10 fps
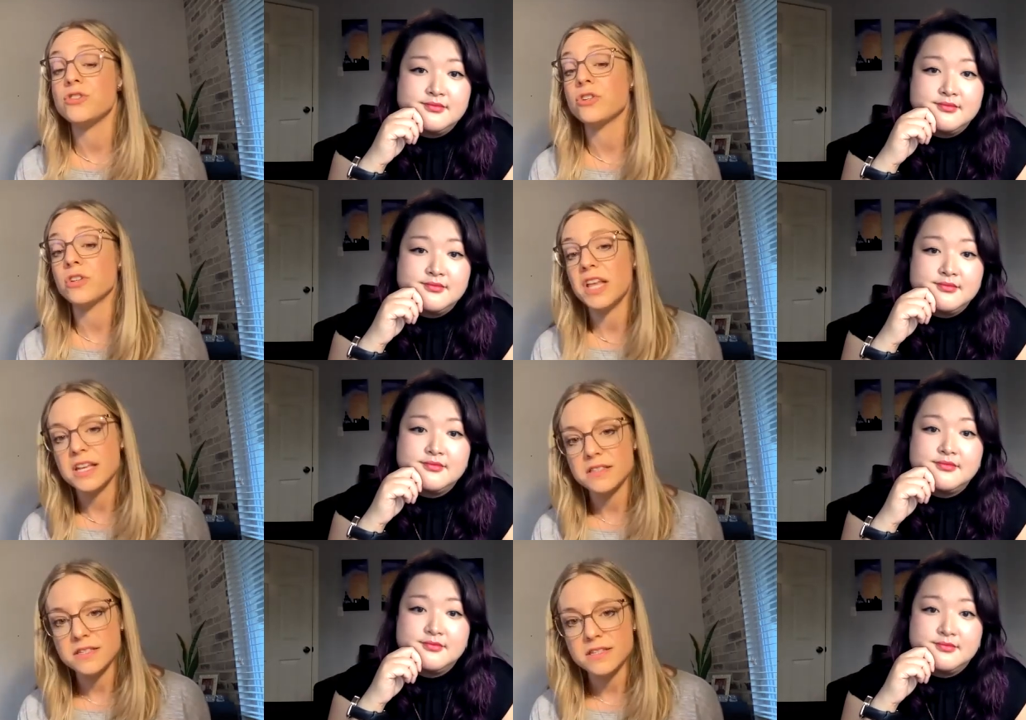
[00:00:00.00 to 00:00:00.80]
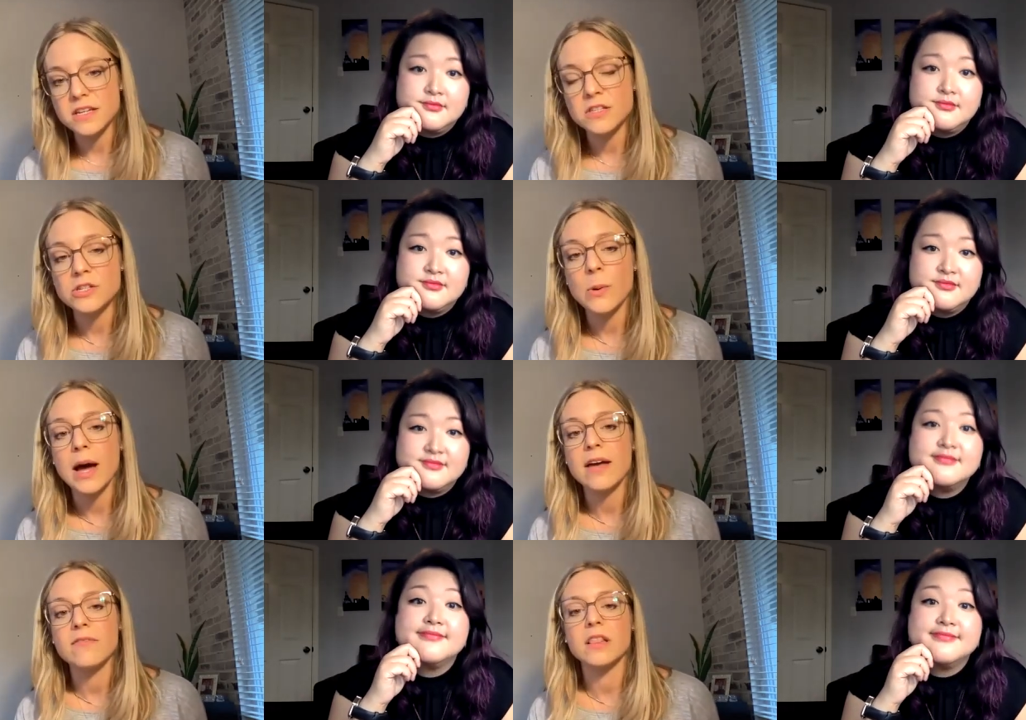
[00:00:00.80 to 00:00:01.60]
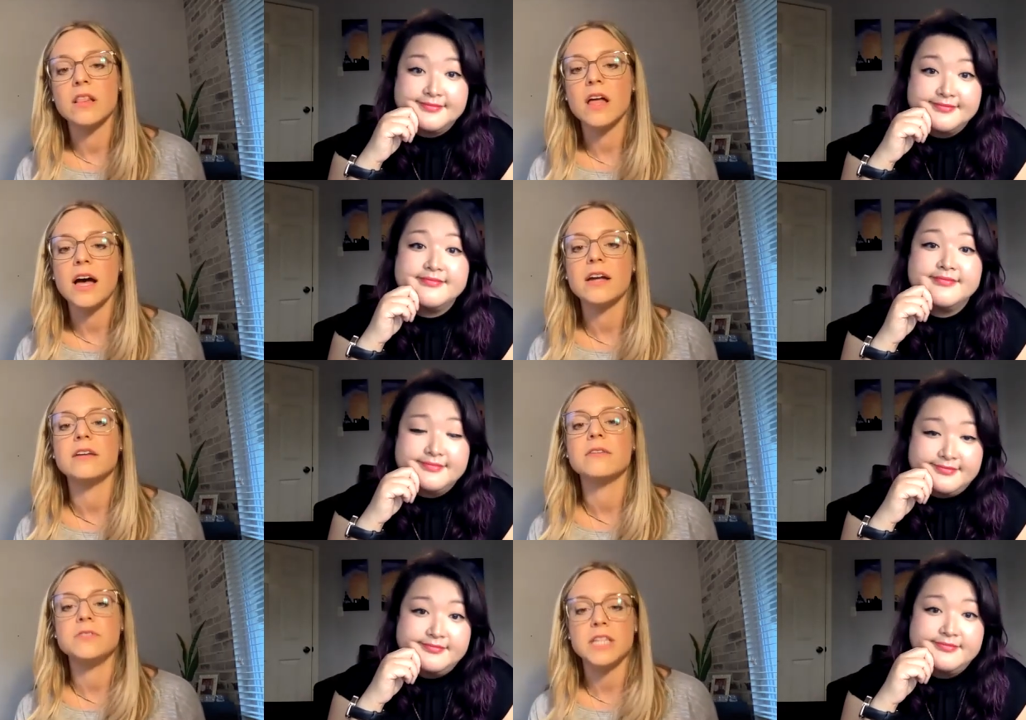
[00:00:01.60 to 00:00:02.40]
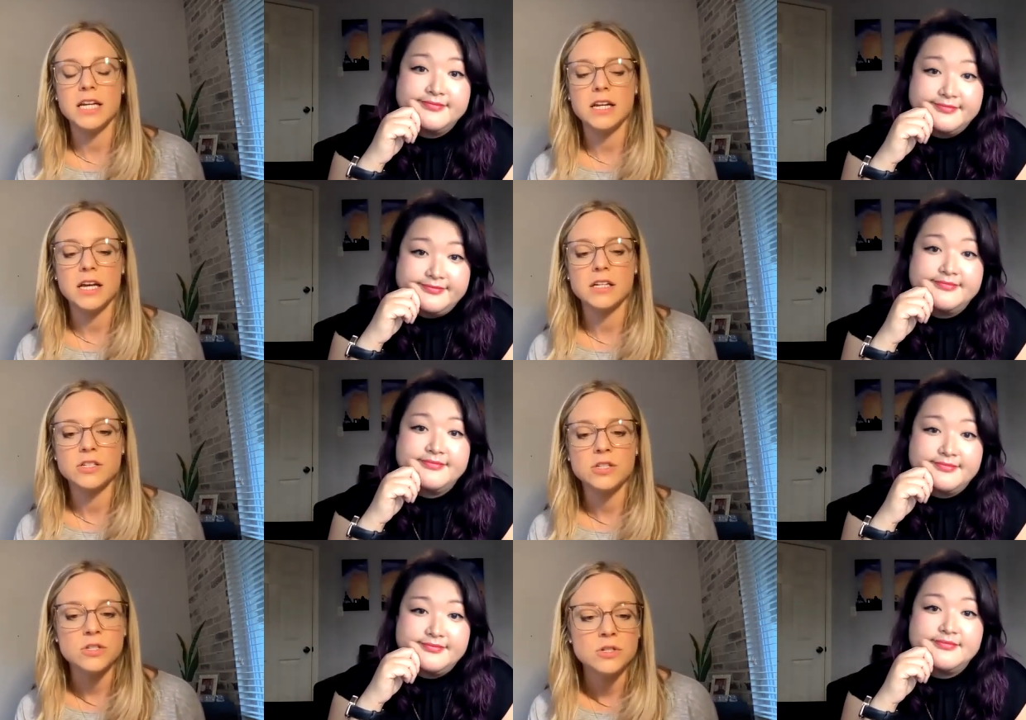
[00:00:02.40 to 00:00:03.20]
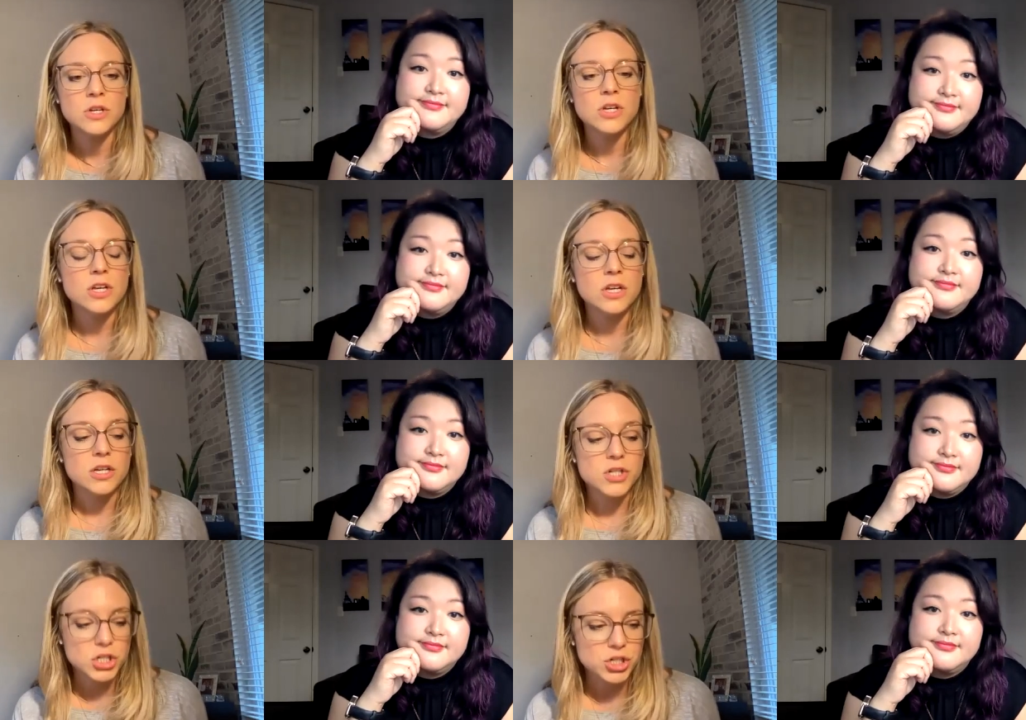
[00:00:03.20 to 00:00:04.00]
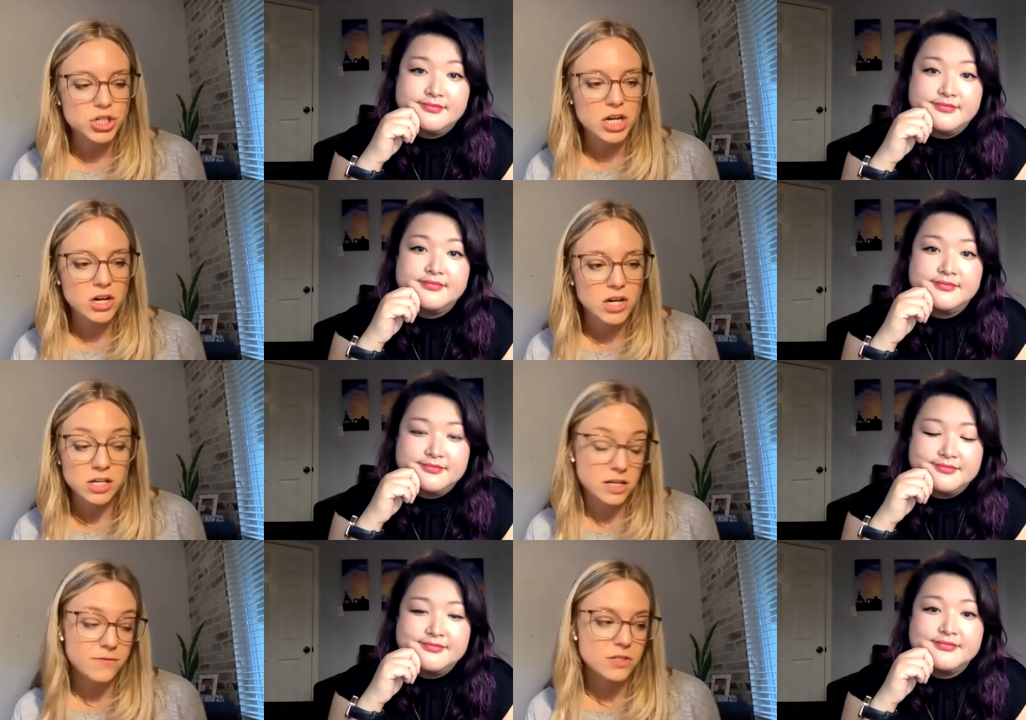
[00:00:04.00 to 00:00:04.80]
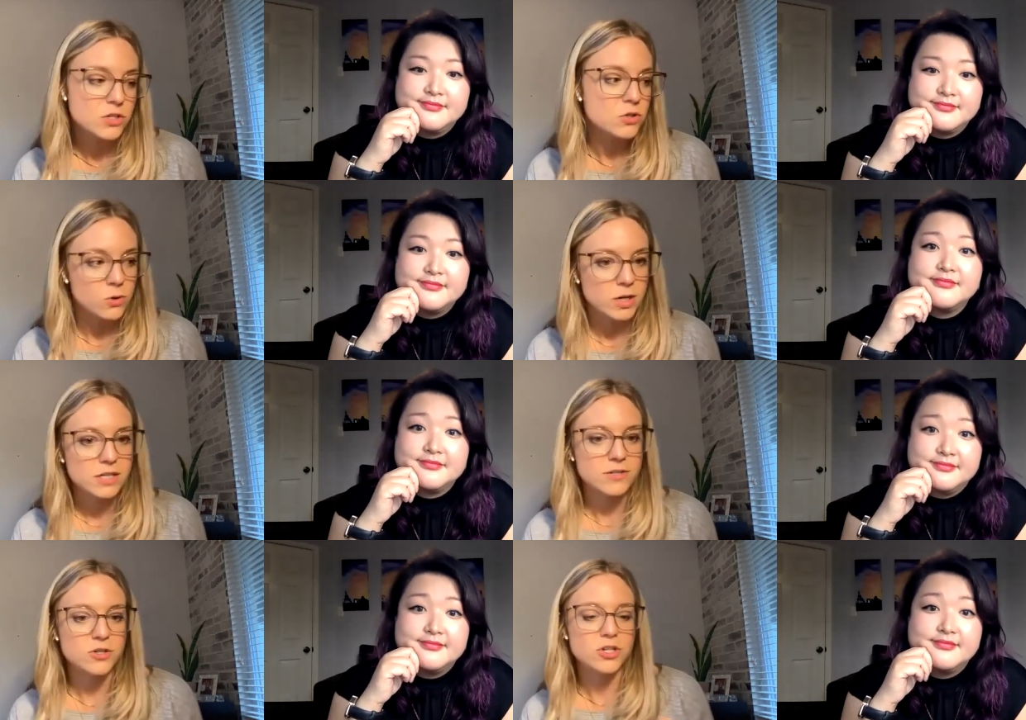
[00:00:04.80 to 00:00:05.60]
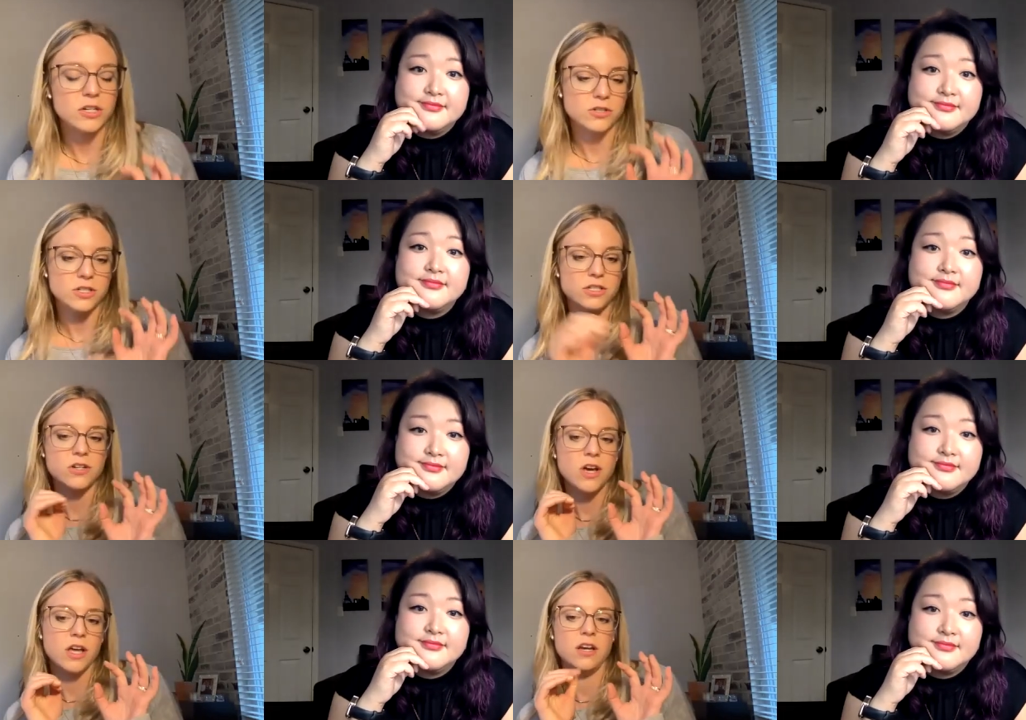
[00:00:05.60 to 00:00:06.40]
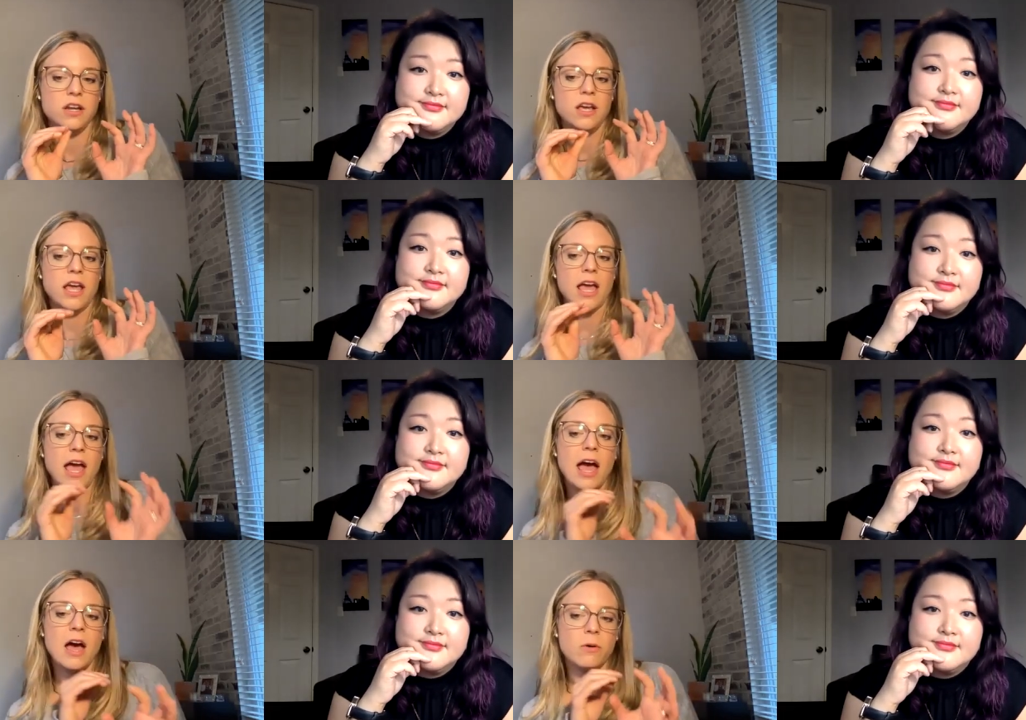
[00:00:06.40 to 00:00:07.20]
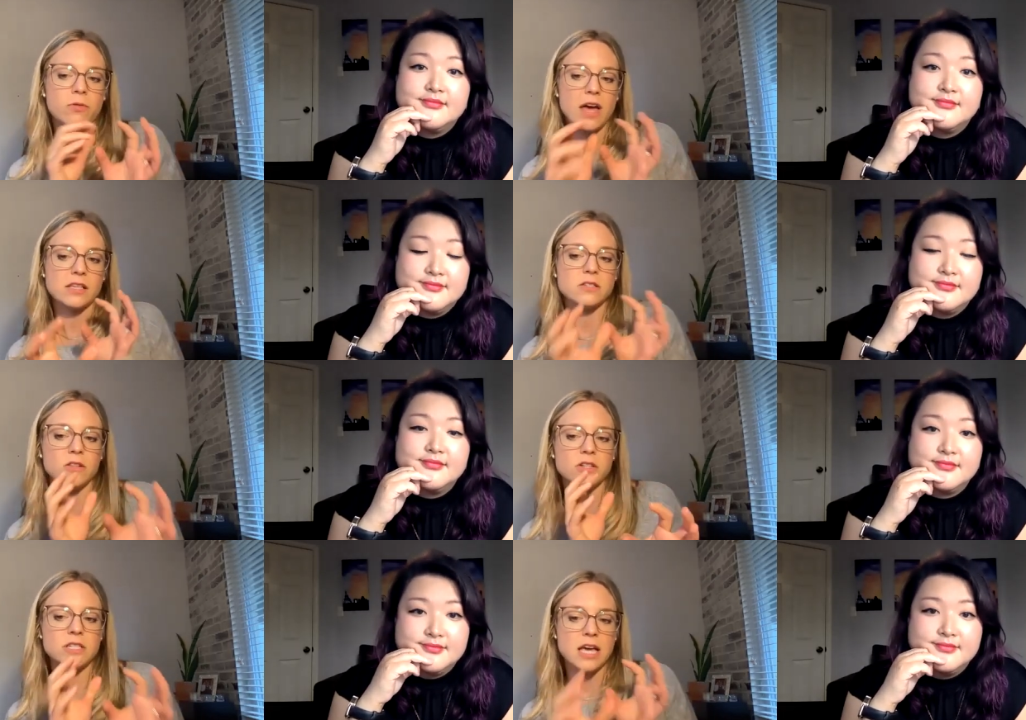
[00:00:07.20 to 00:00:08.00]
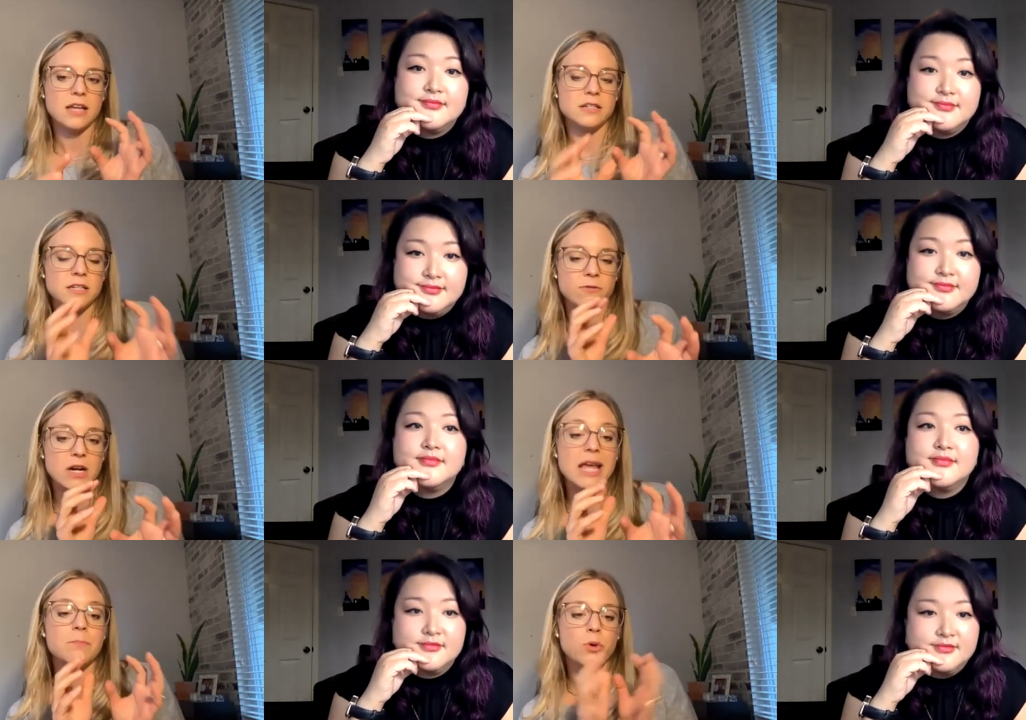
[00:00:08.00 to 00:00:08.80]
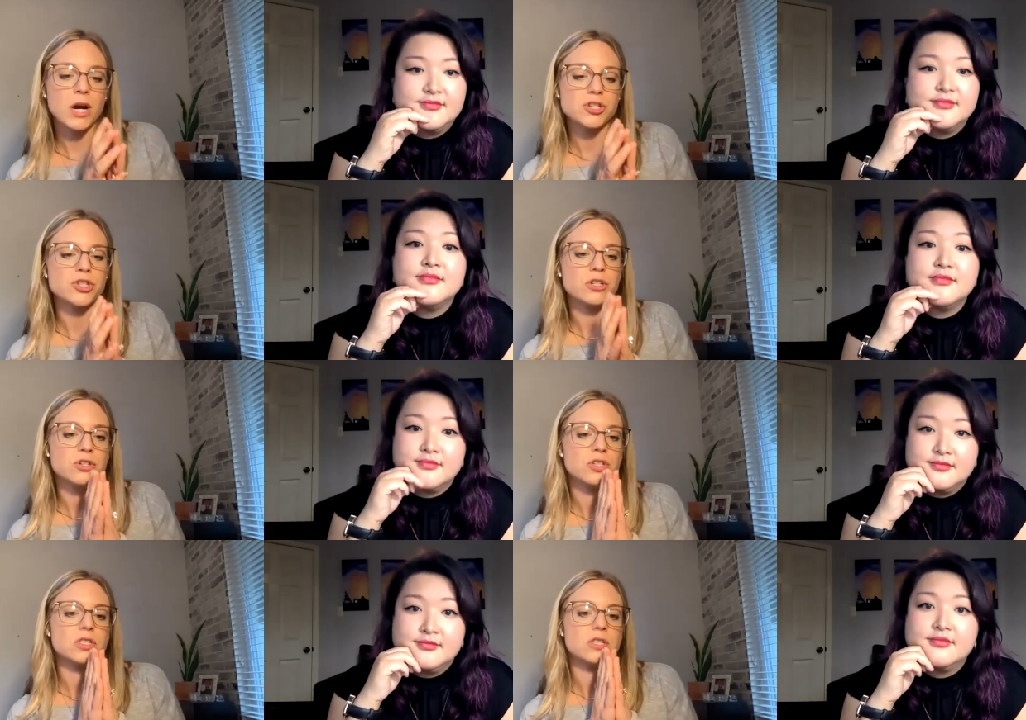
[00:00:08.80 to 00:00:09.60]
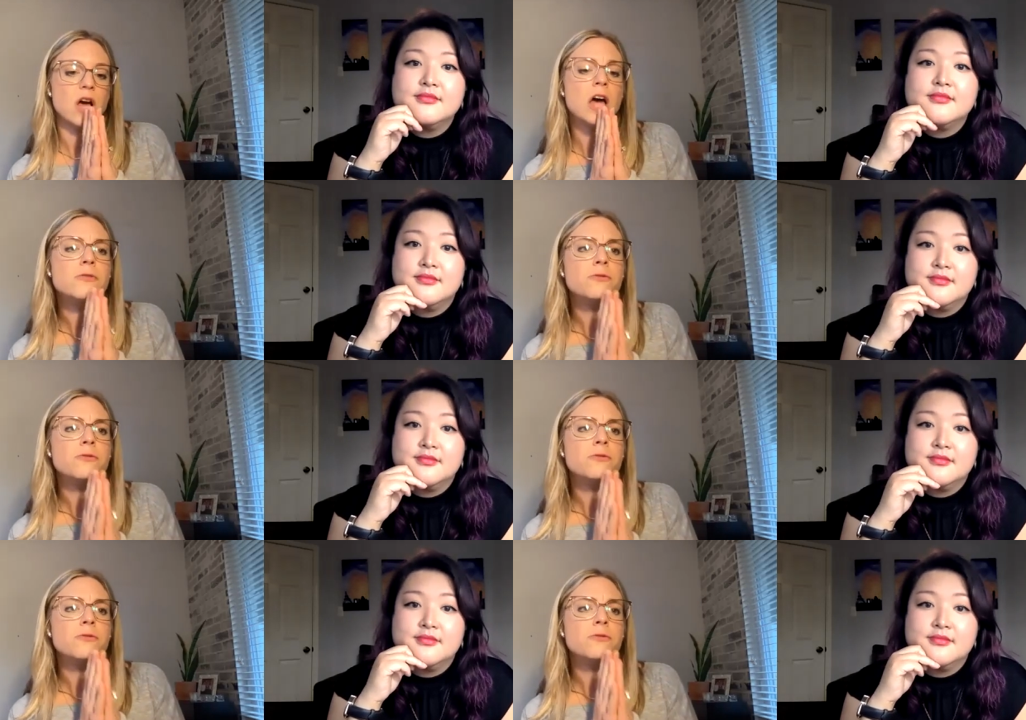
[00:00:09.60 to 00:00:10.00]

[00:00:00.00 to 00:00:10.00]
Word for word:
Speaker 1: a gender lens. And so I have a lot of data to to share and even stories to share just on how that's looked at different in pressures,